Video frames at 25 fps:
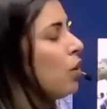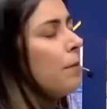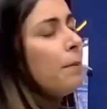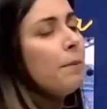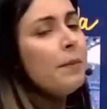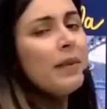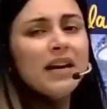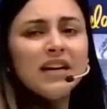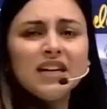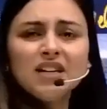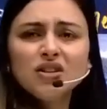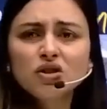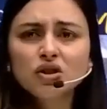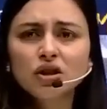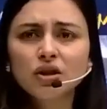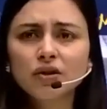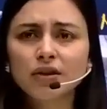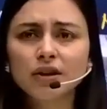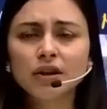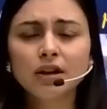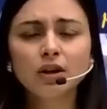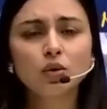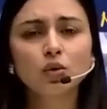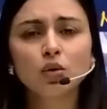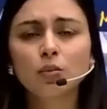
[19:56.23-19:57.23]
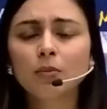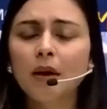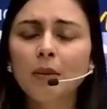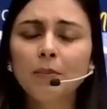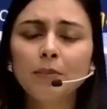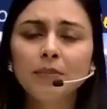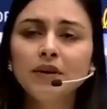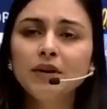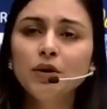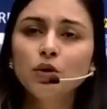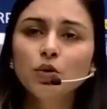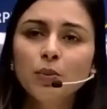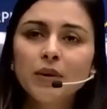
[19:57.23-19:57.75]
many children. You will bump
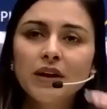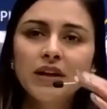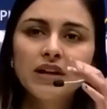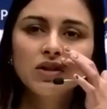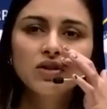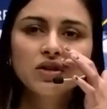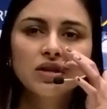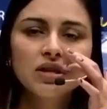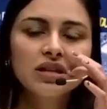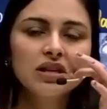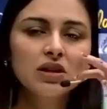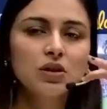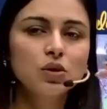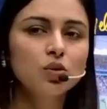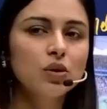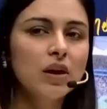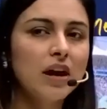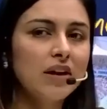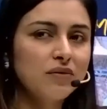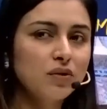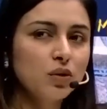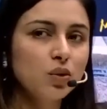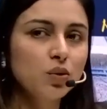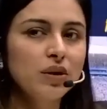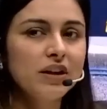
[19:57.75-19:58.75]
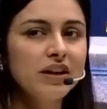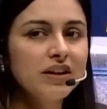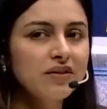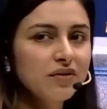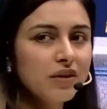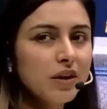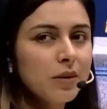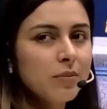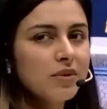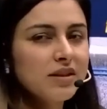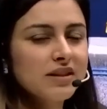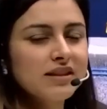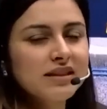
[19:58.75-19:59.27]
into many children. You'll have to leave
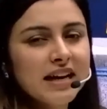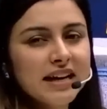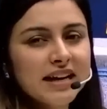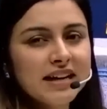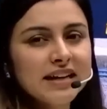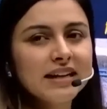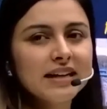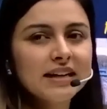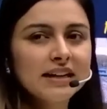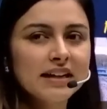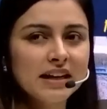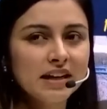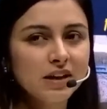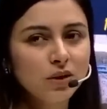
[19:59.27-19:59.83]
them aside and then